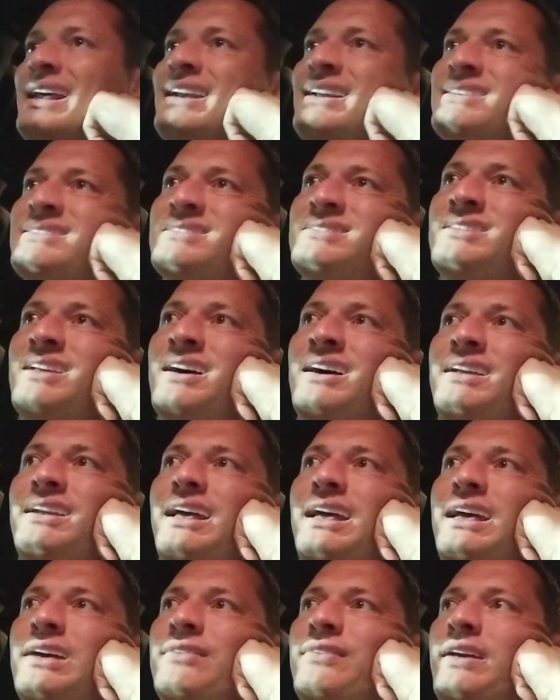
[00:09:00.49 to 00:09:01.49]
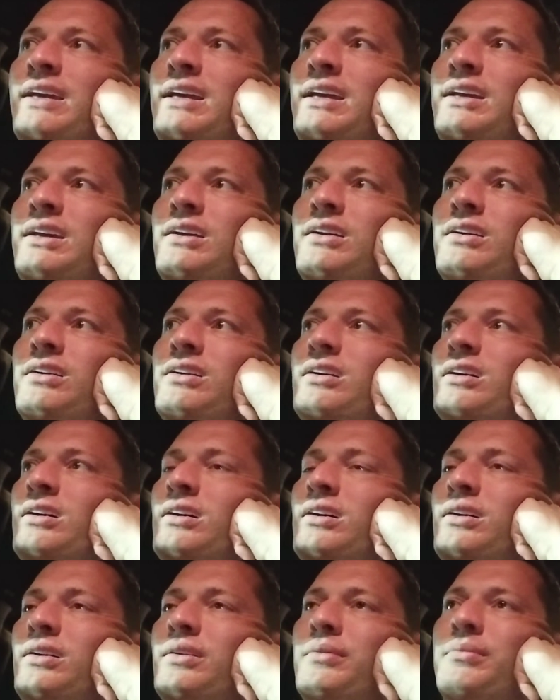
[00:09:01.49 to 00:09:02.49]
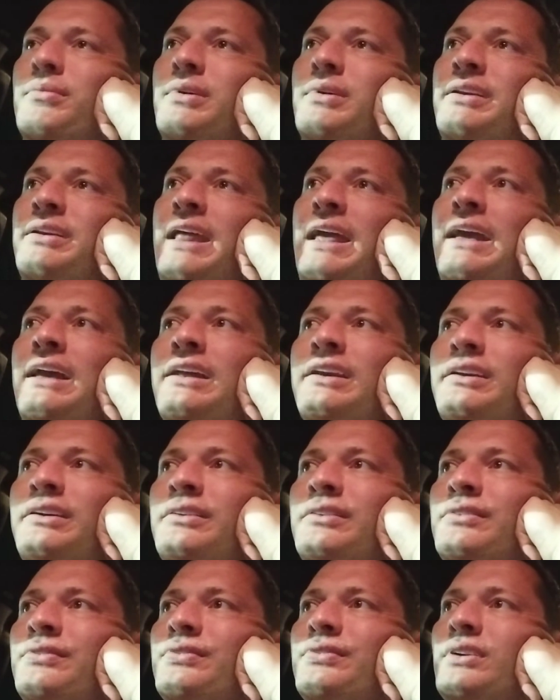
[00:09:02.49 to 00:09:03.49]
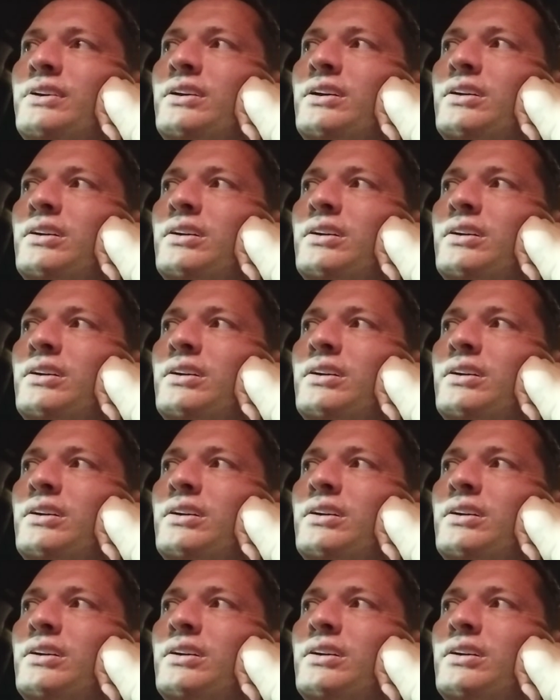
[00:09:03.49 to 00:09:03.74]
that does not have a negative